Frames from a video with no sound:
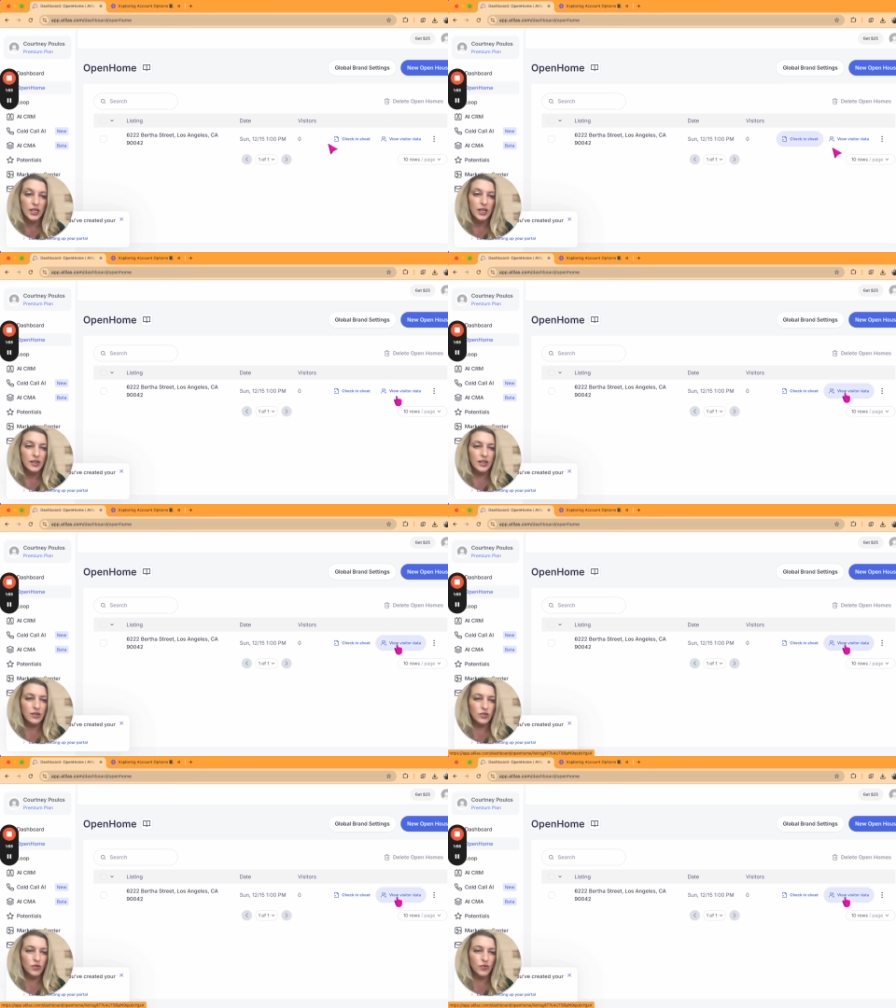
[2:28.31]
Then
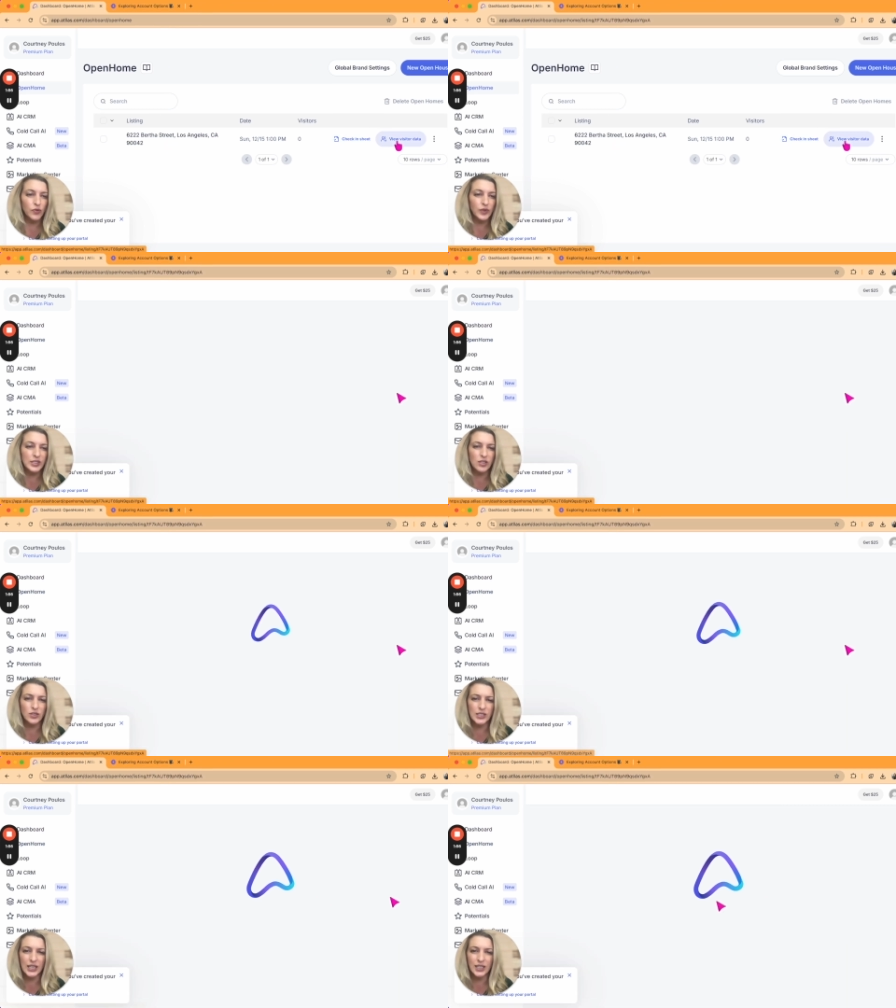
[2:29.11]
there's a view
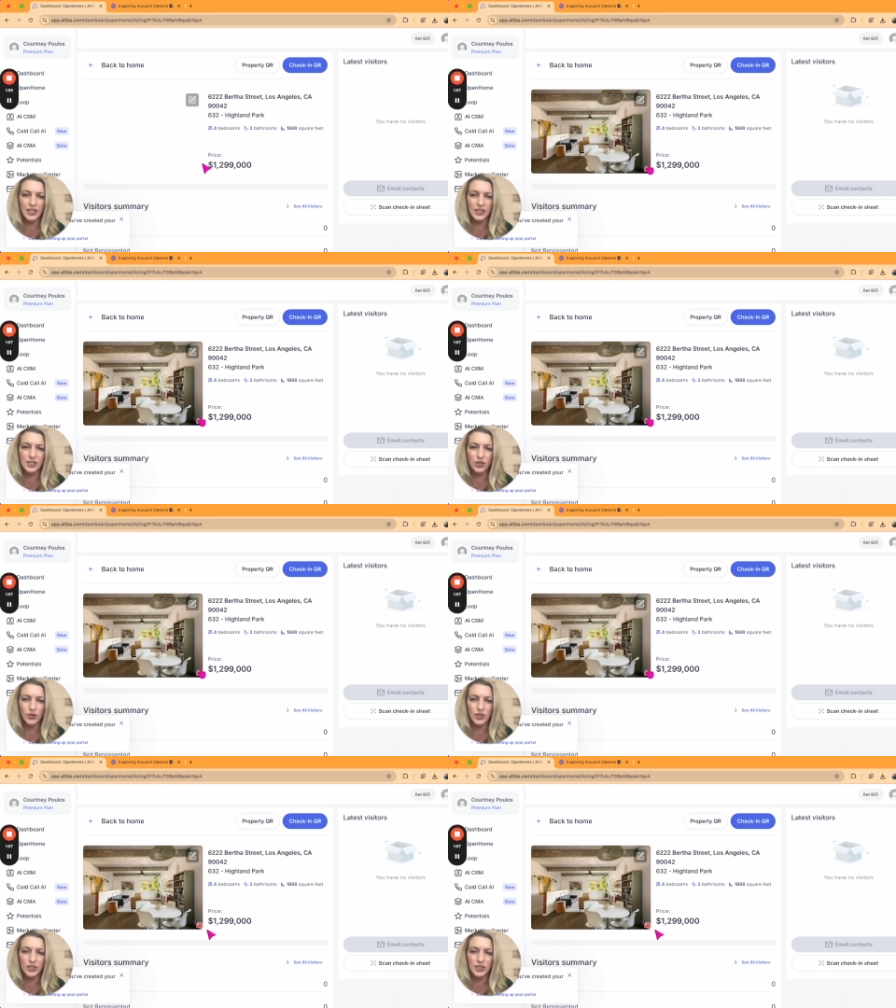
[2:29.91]
visitor data, so
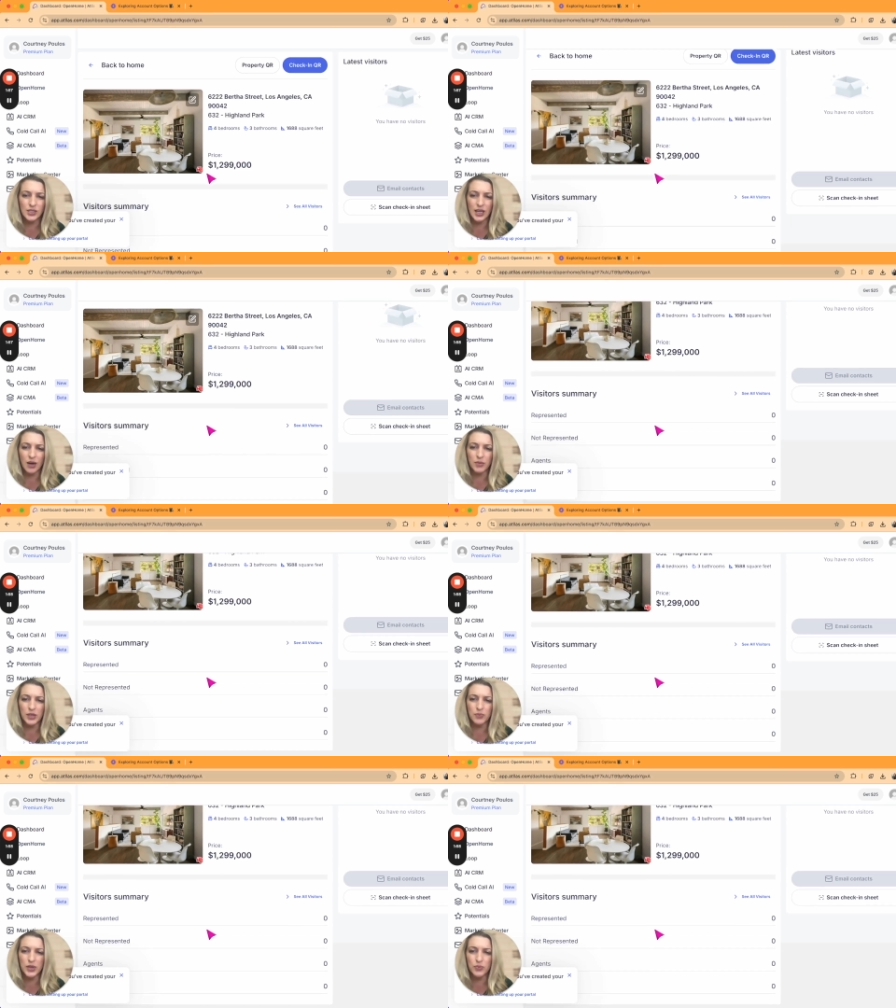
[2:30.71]
you get to see how
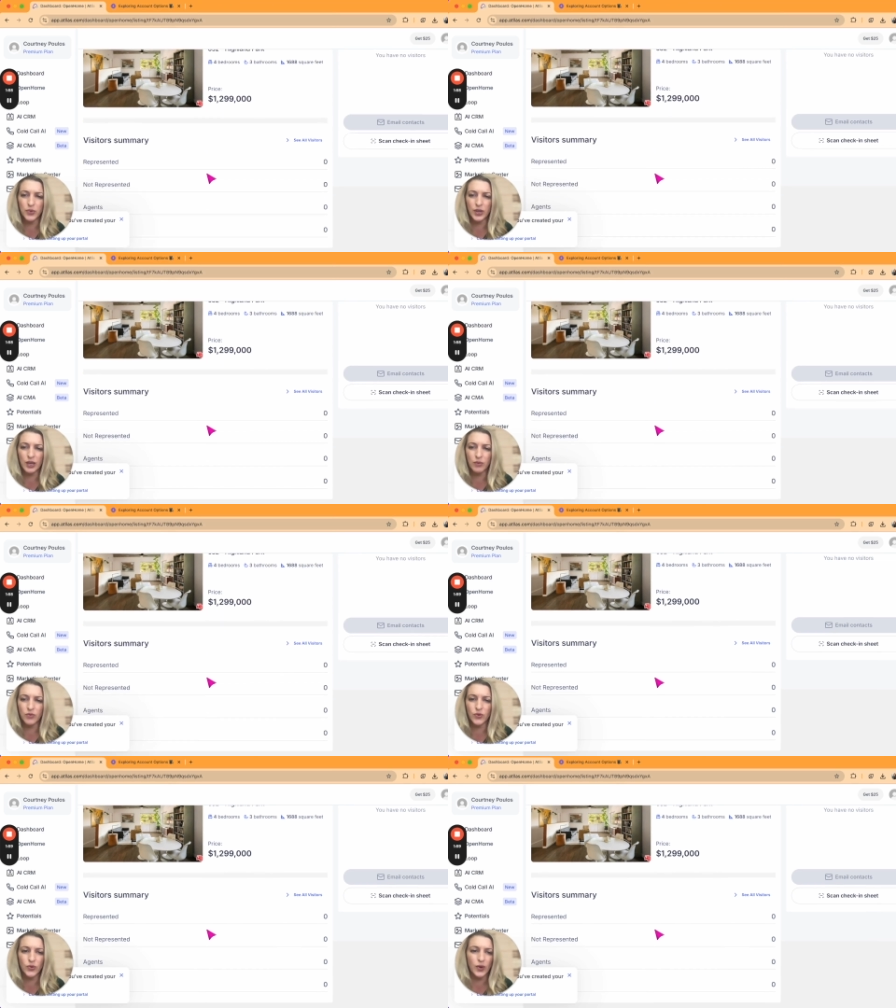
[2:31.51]
many people came
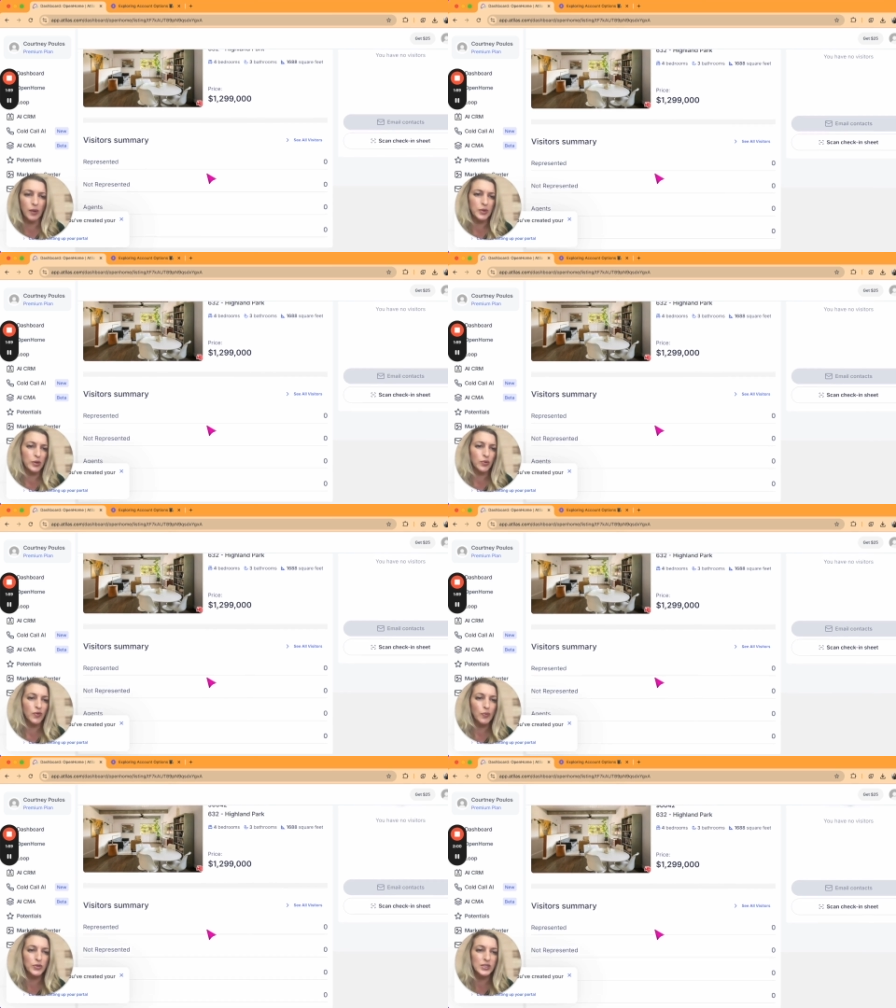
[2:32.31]
through, how many were
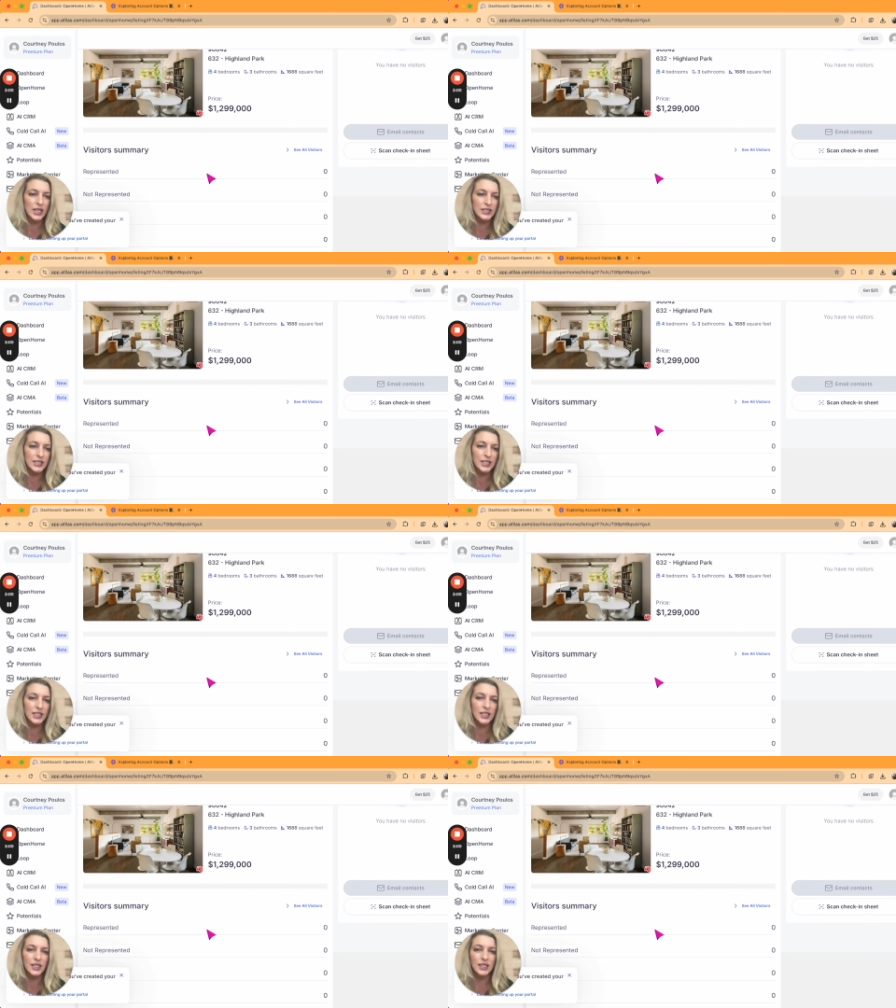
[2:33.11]

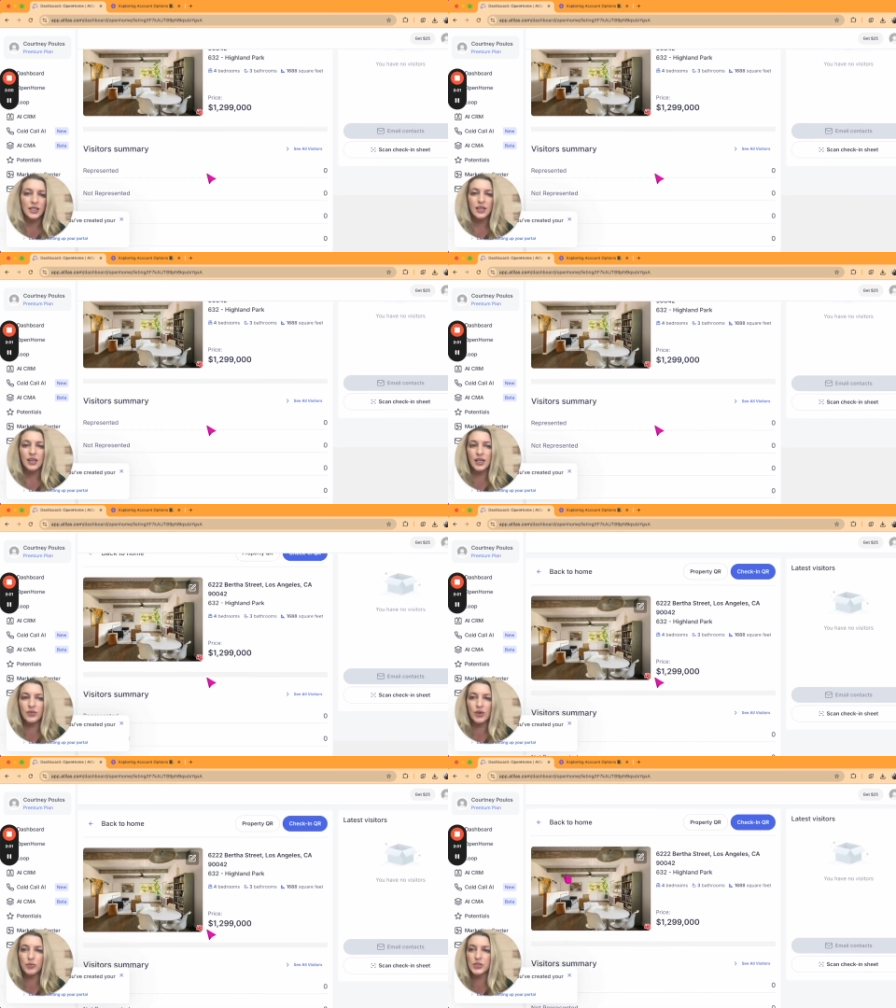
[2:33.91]
represented,
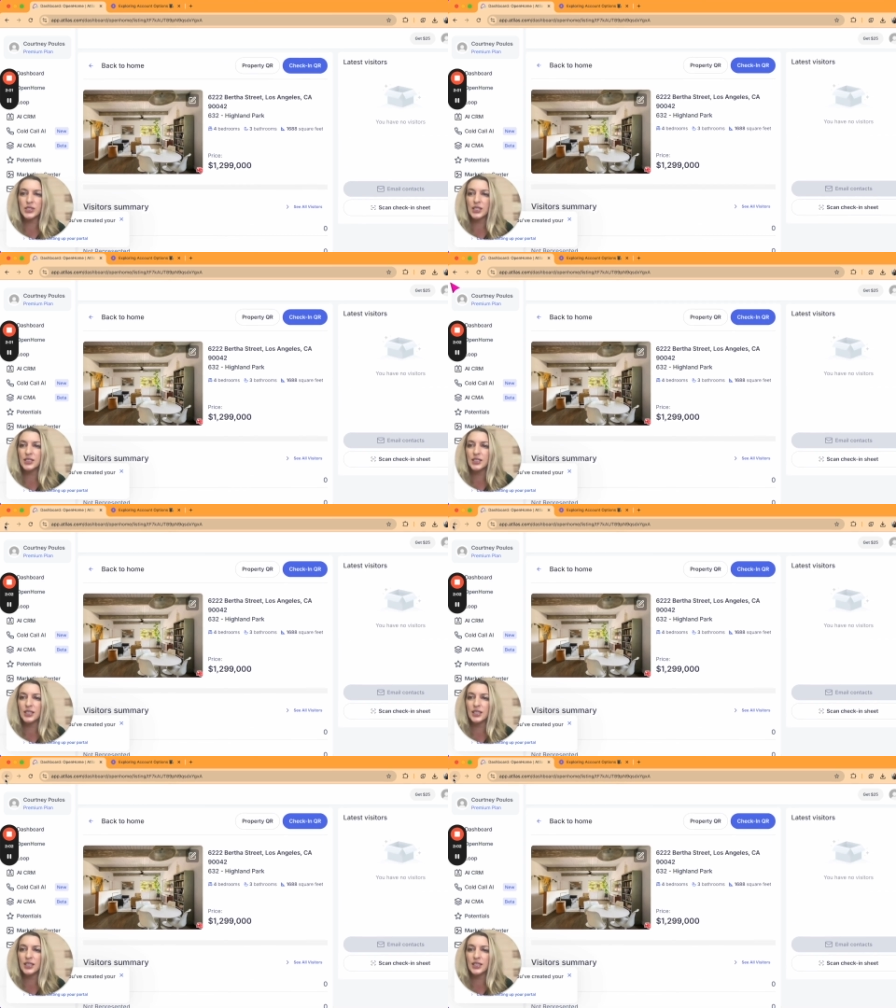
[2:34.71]

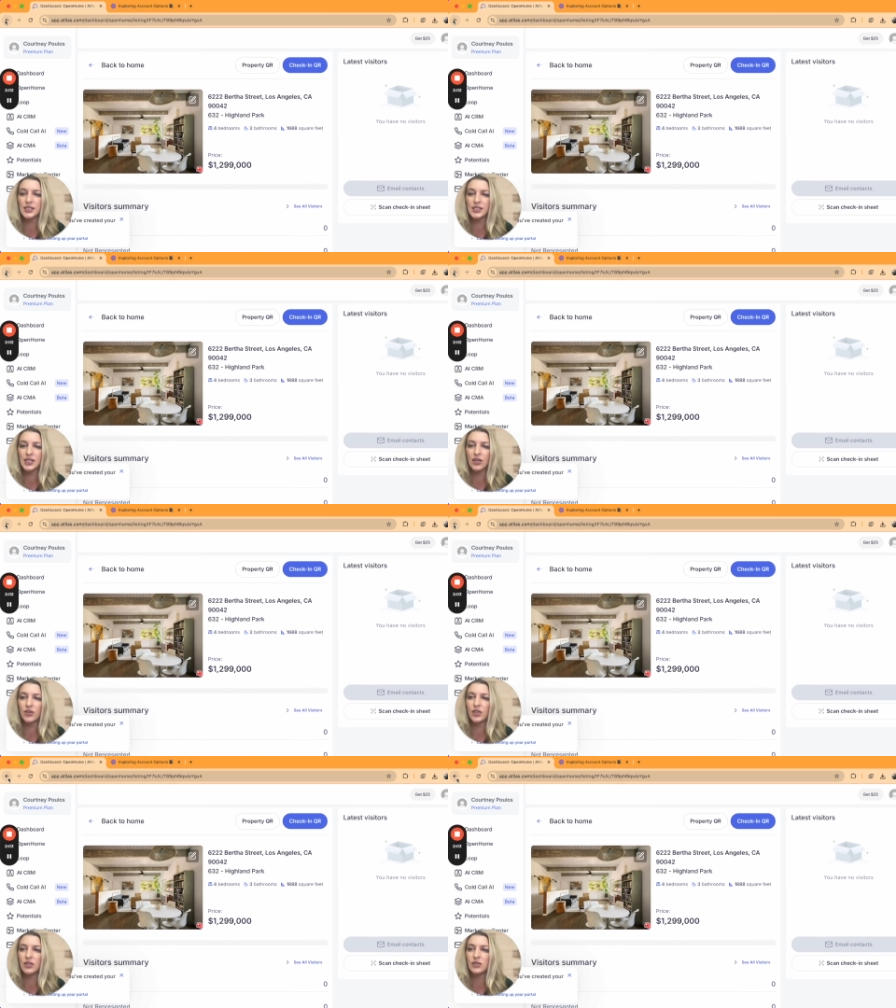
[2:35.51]
unrepresented,
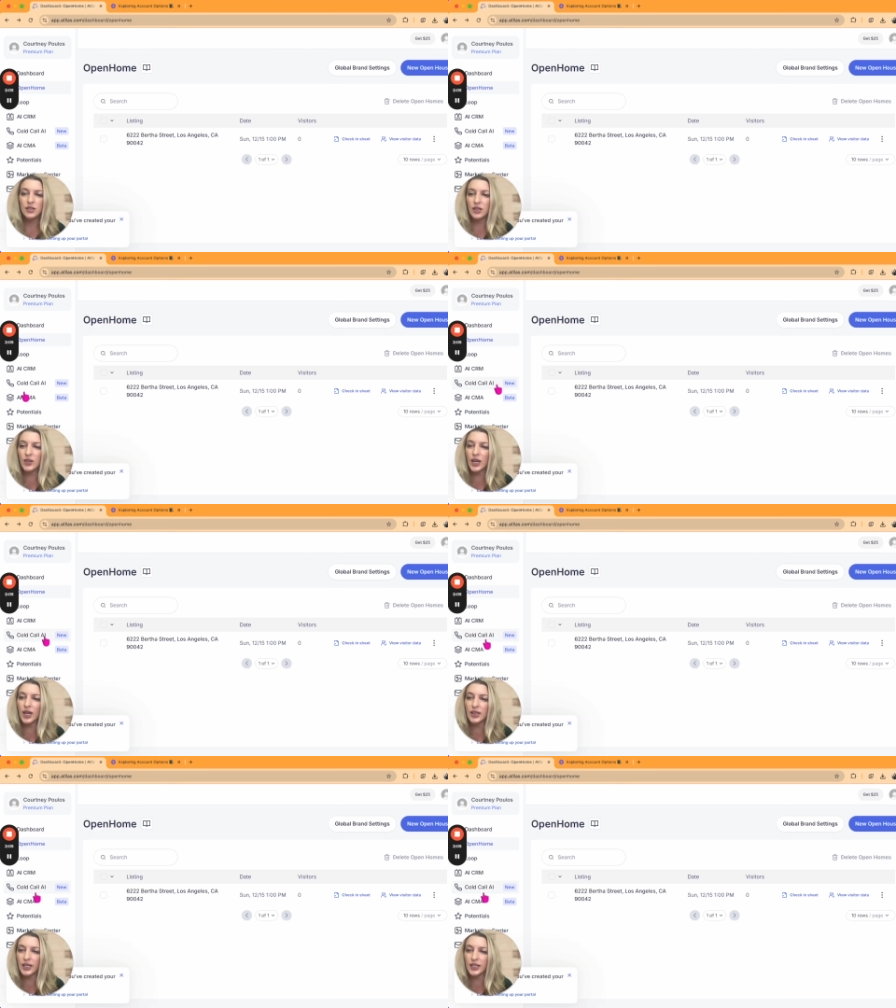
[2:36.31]
etc. All right, I like